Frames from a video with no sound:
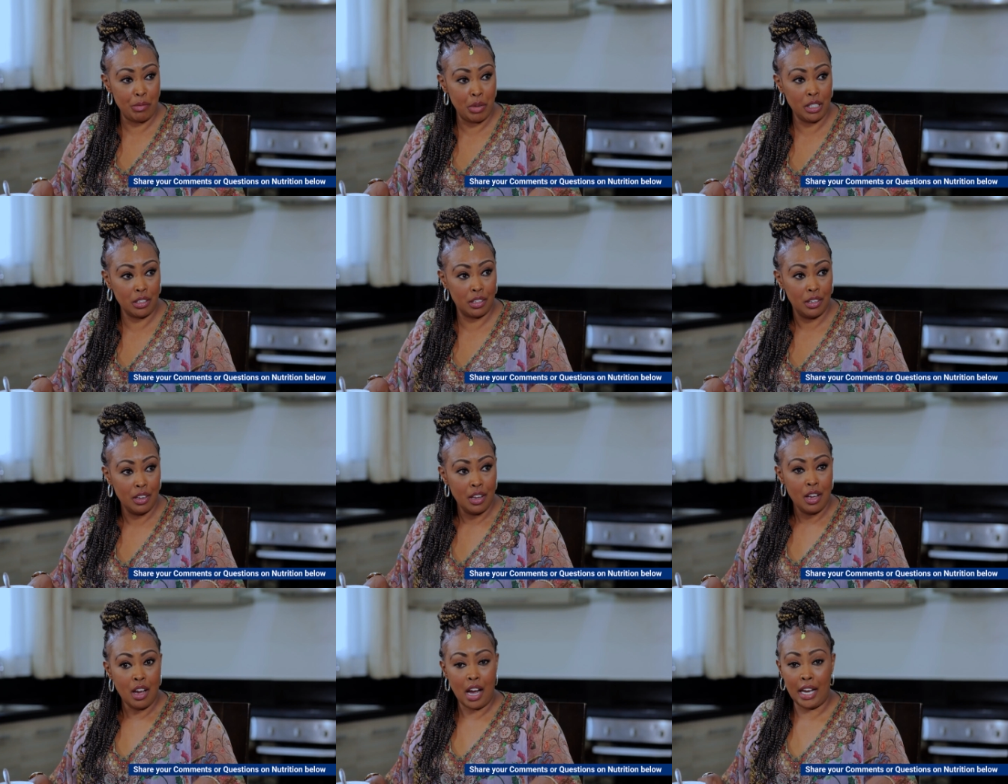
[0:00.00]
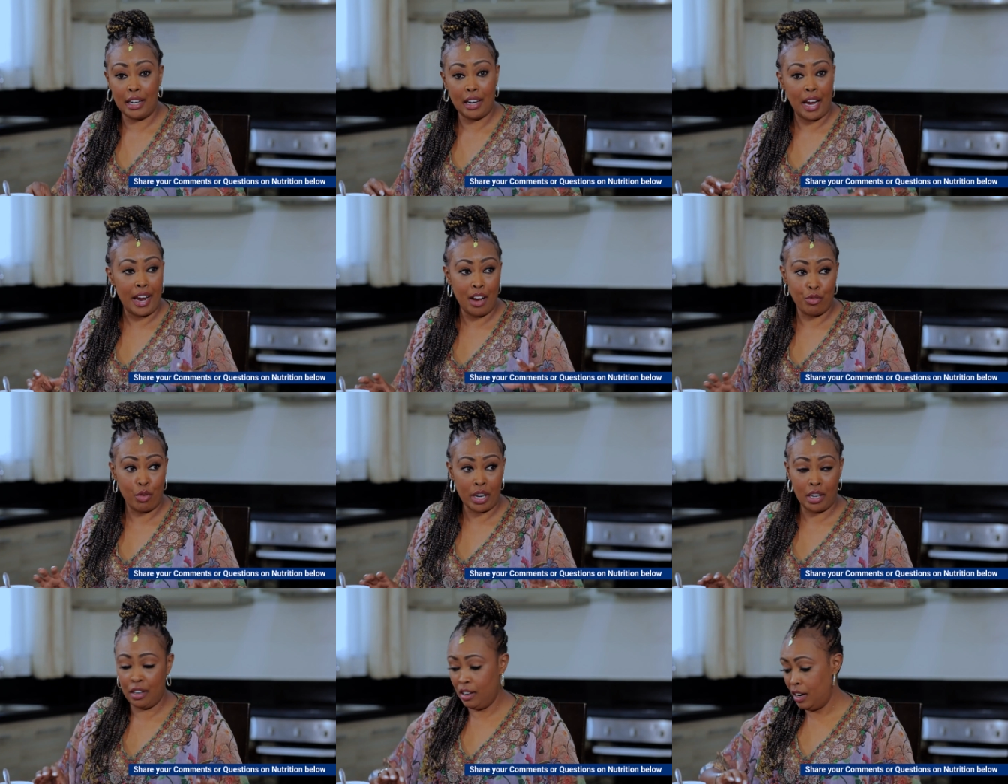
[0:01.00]
milk, and I have
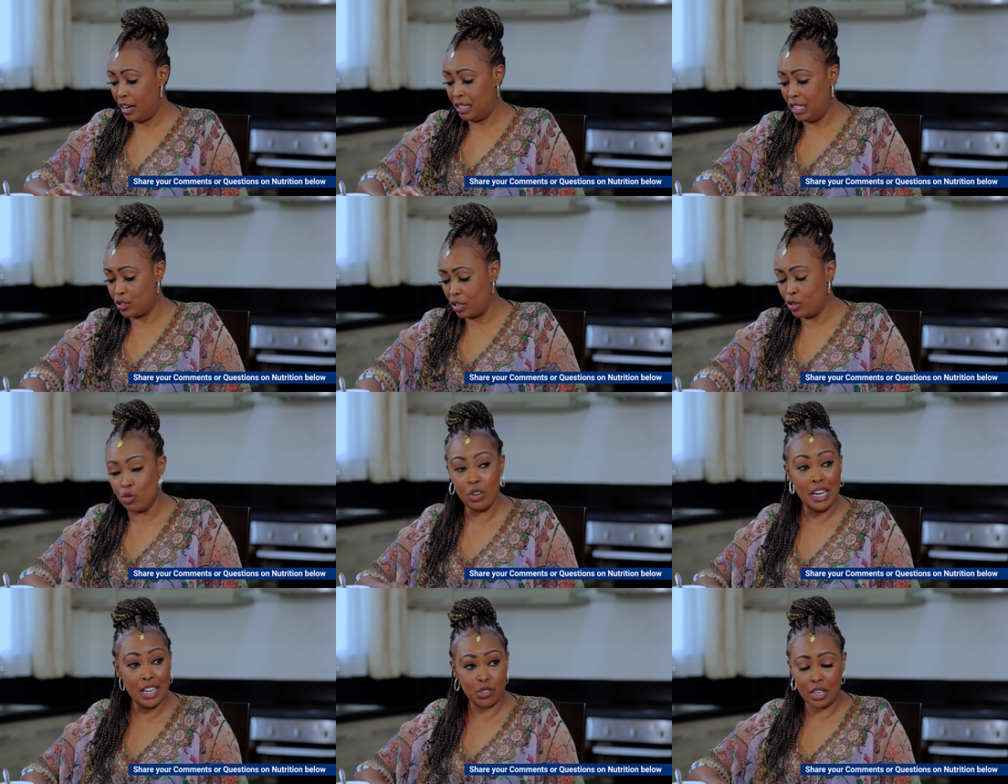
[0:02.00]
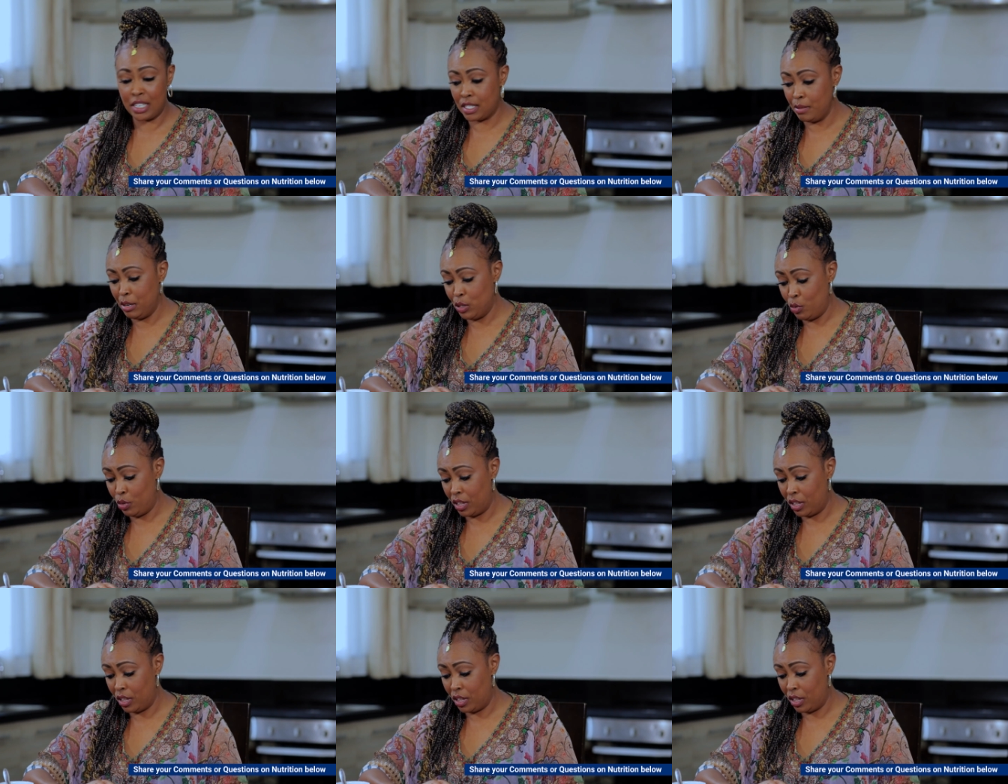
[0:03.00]
regular, you literally see me do